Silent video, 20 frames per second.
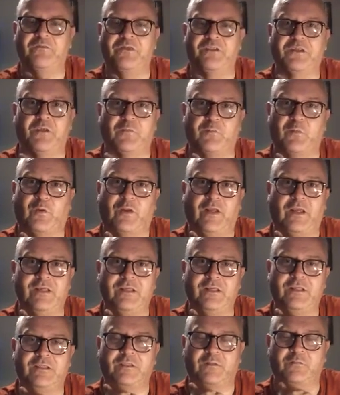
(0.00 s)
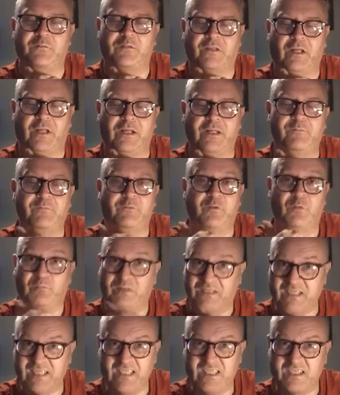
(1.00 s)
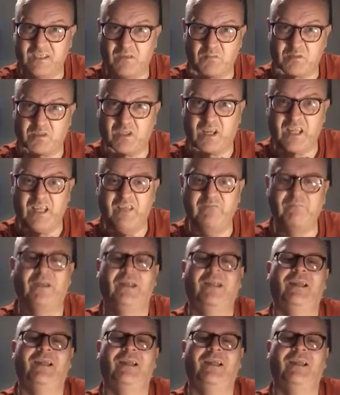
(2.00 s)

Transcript: subscribed to please subscribe,